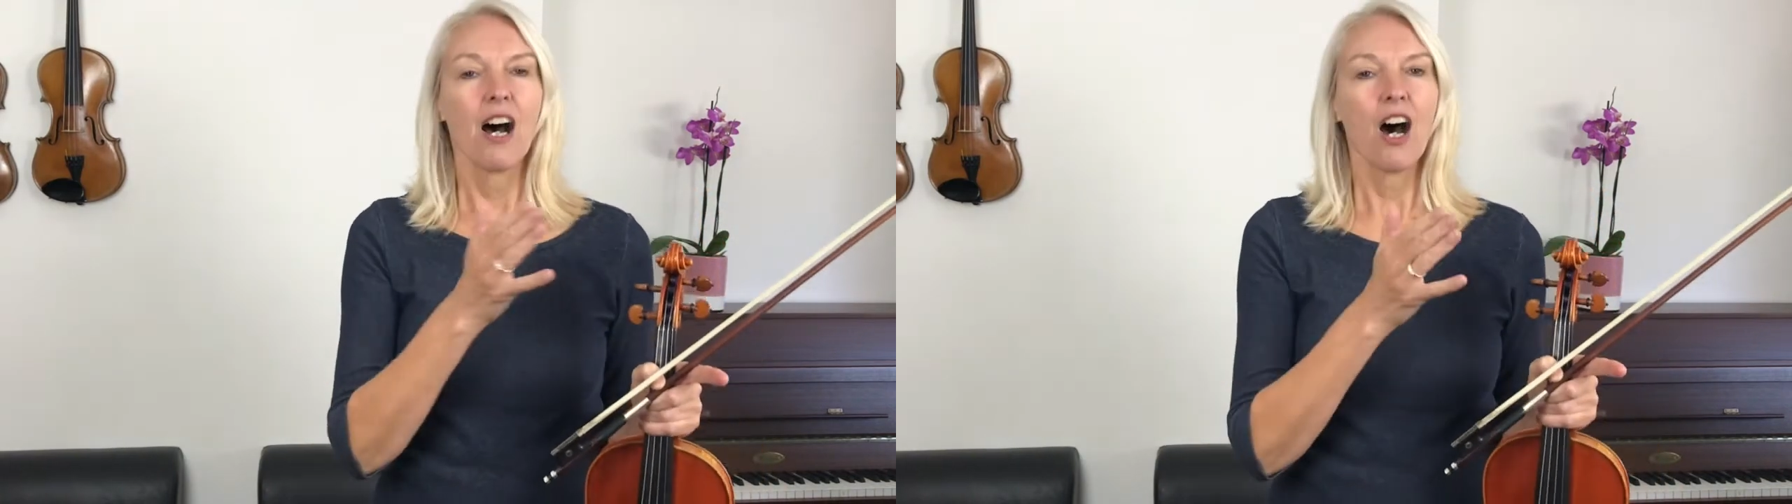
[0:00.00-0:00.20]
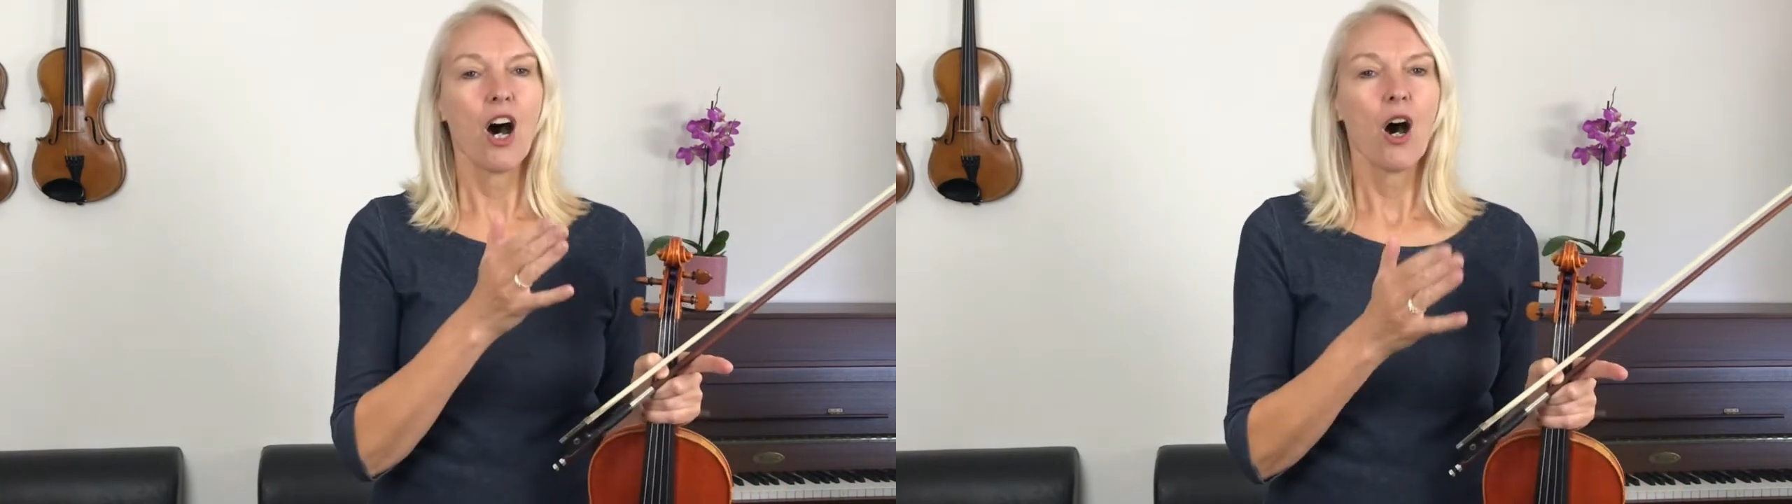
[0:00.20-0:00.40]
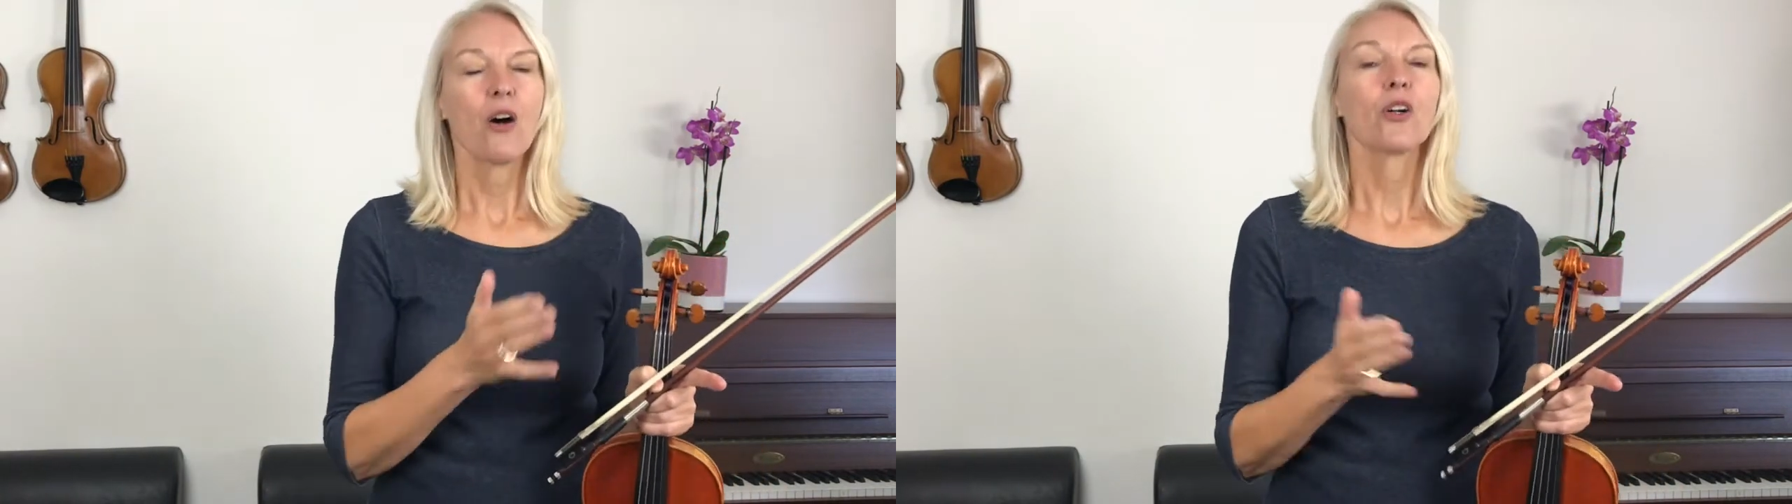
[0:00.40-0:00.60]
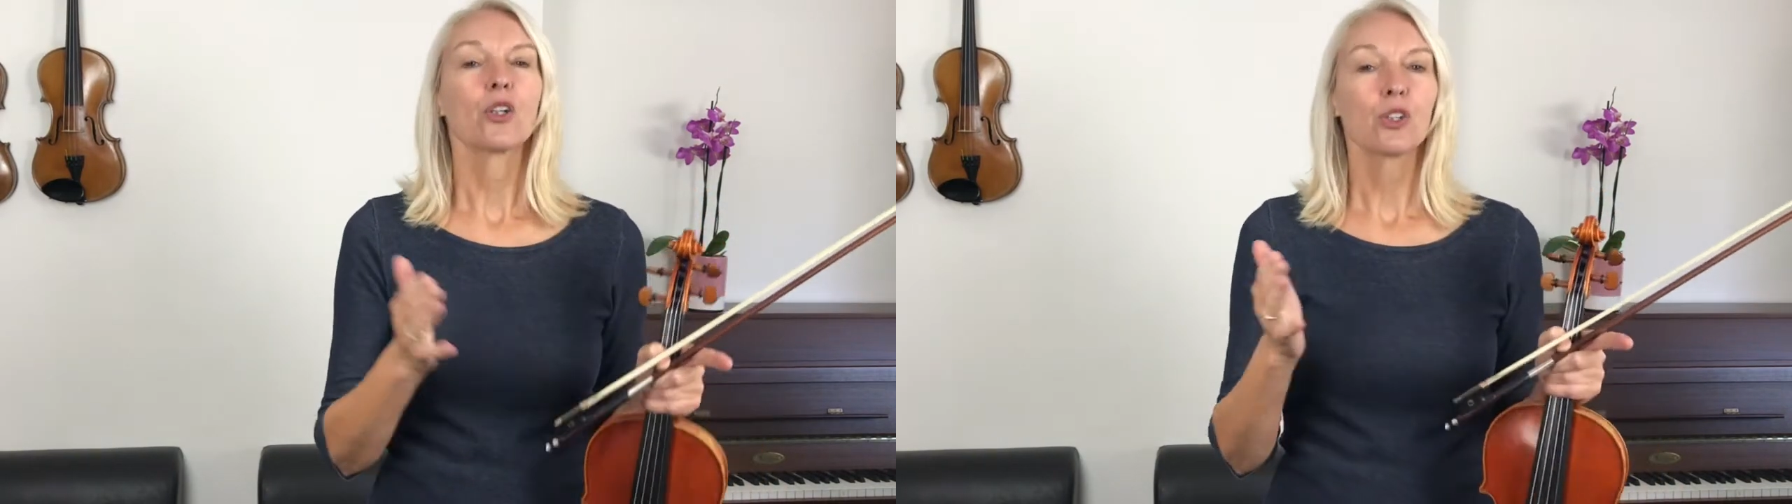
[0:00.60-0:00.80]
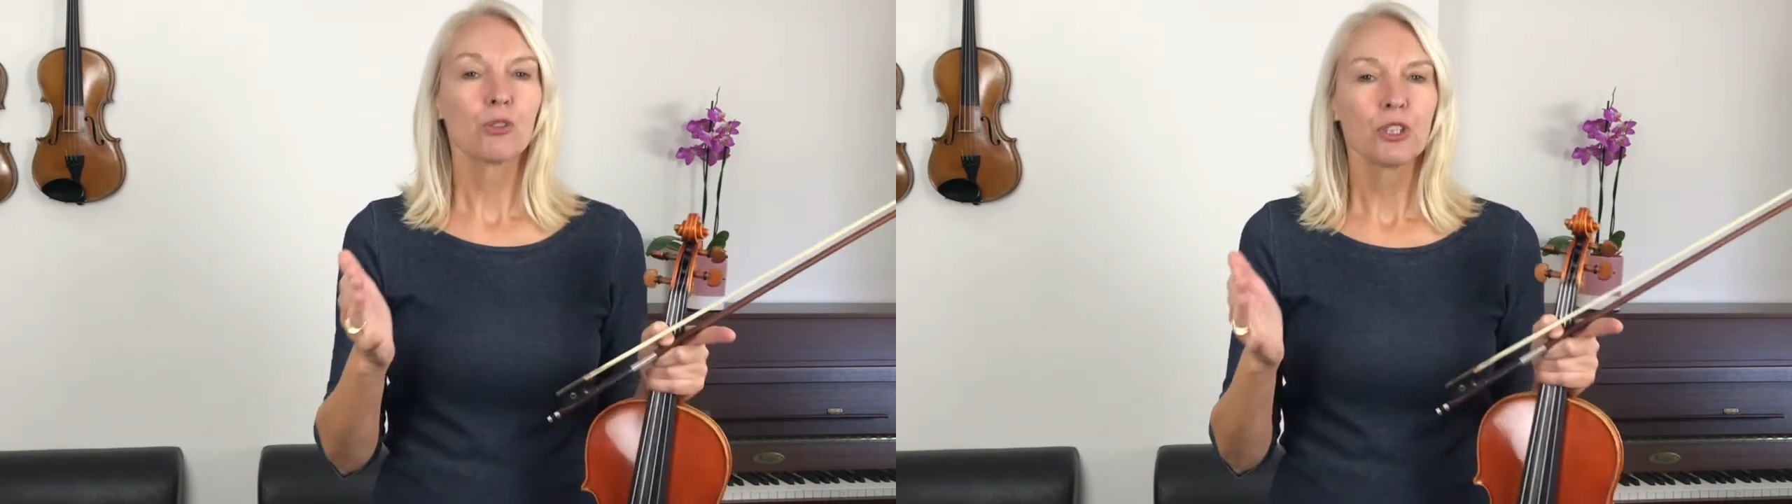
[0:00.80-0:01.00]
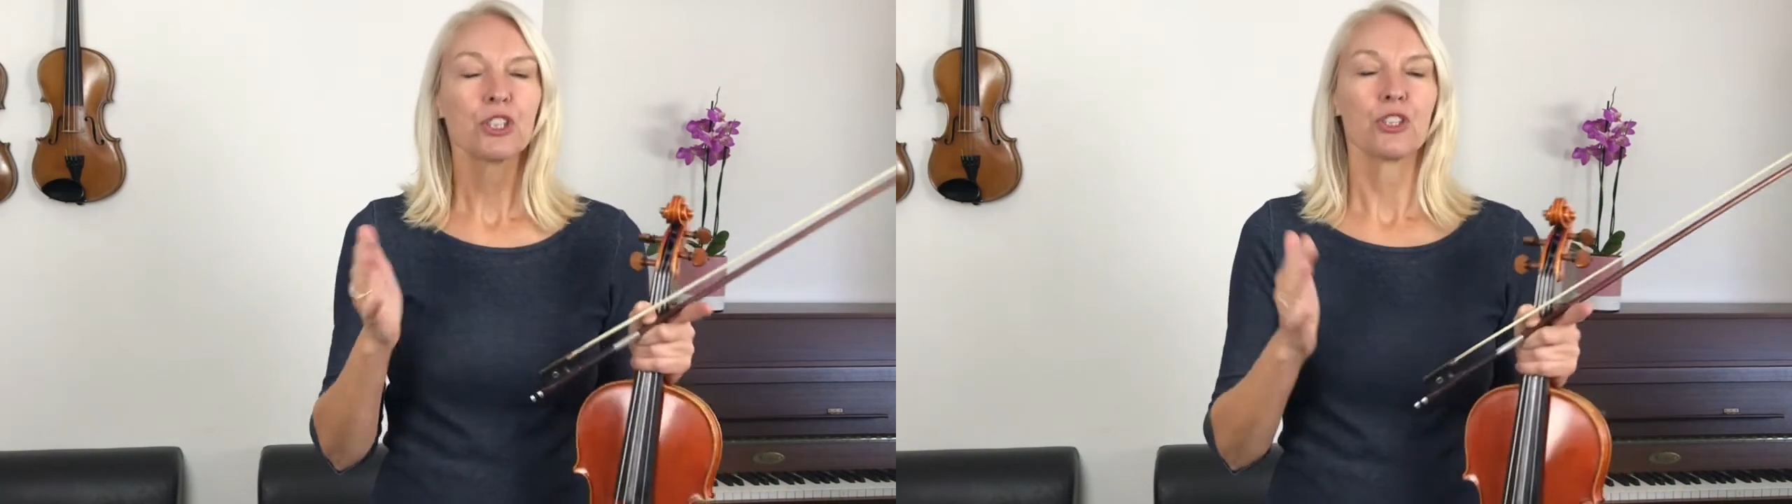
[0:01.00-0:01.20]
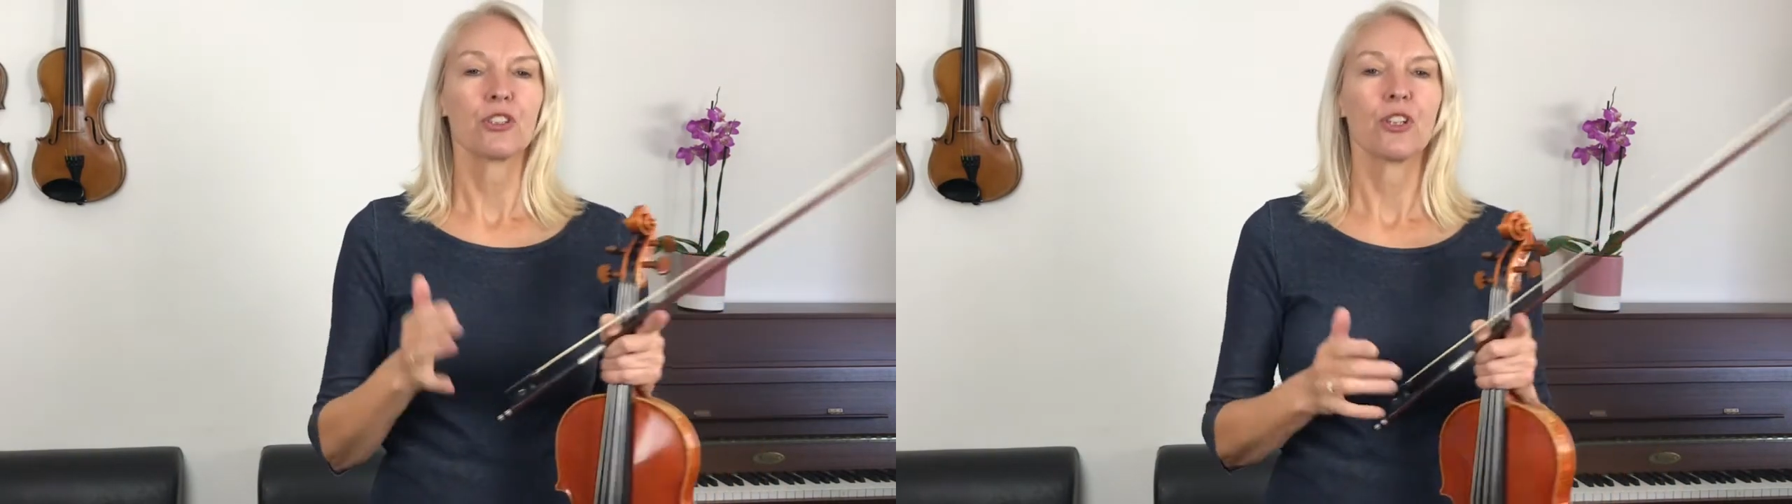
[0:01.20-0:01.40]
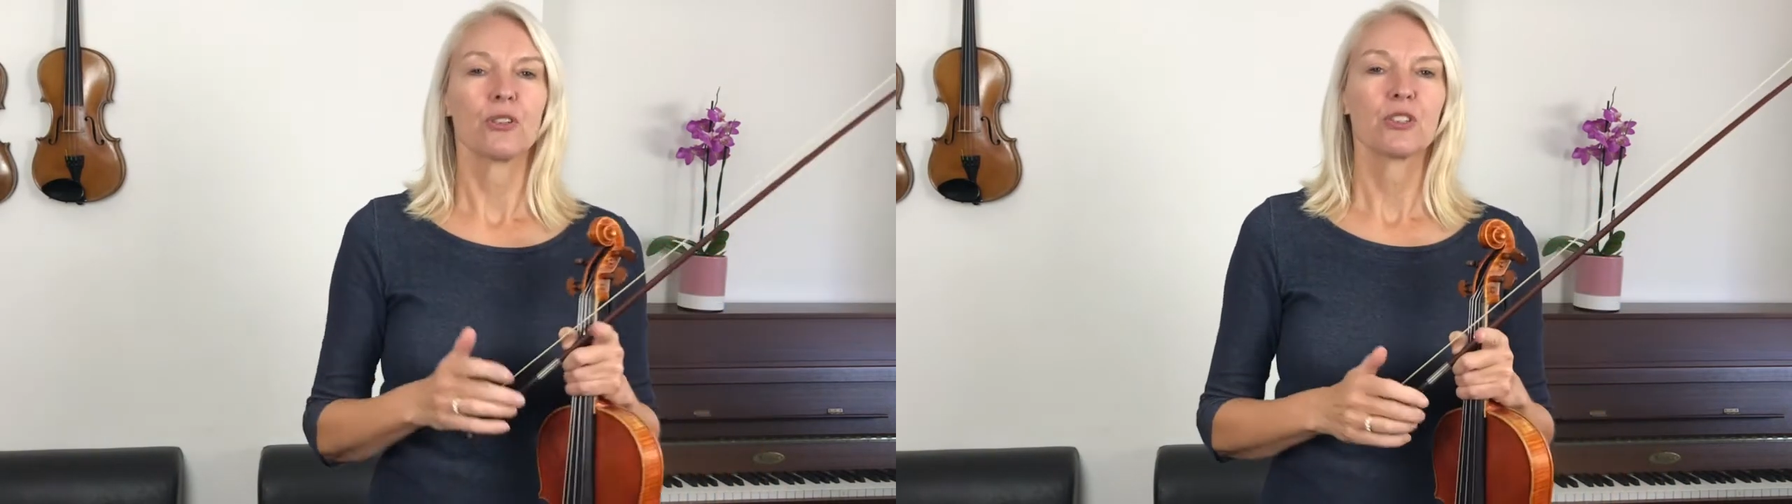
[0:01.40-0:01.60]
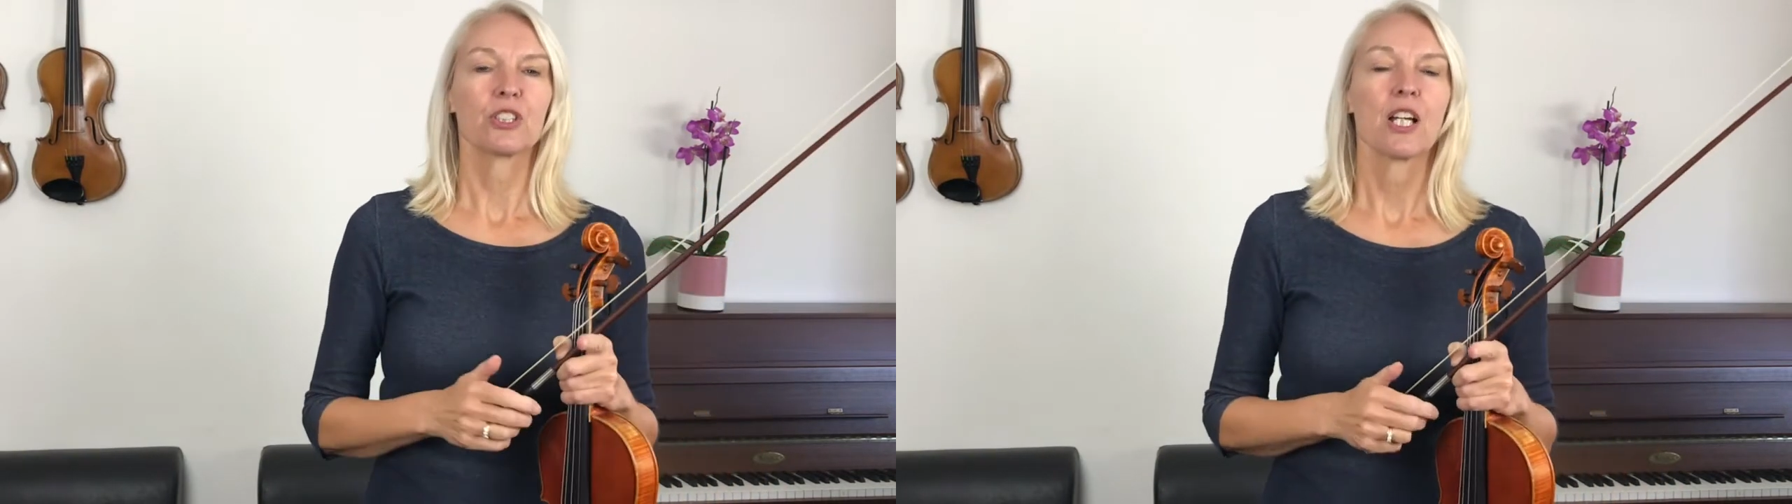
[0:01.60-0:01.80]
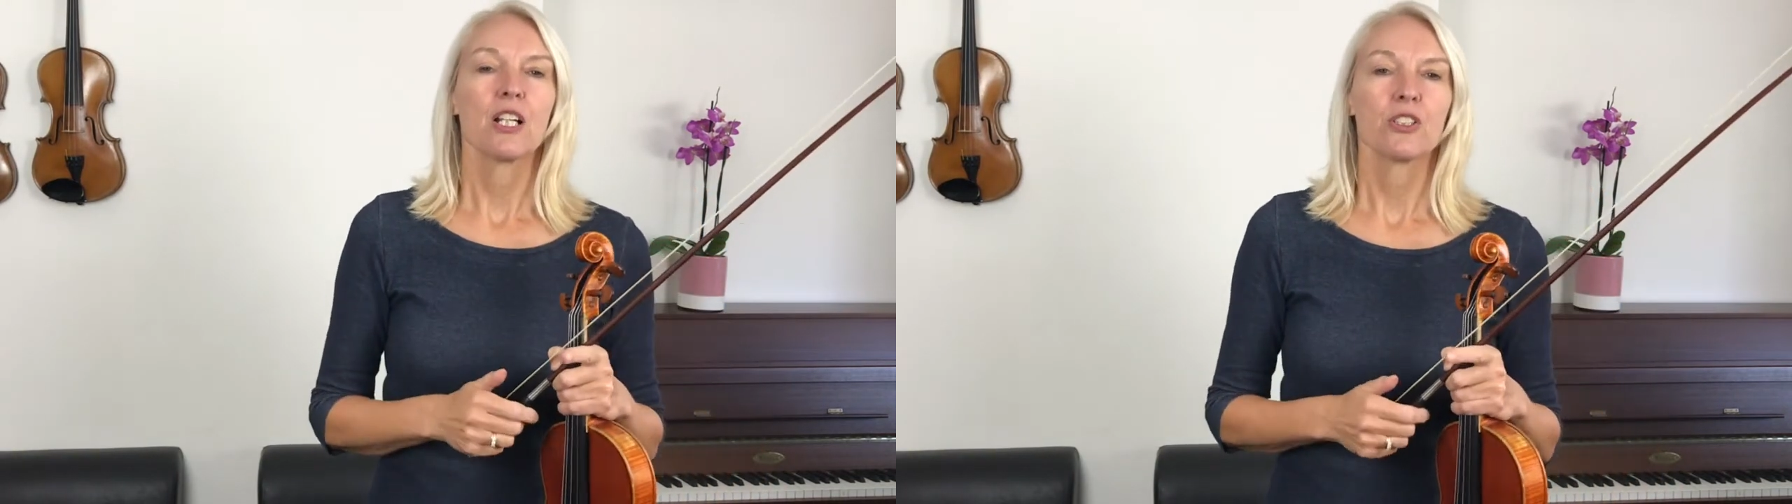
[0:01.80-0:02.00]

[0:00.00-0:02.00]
are crotchet notes.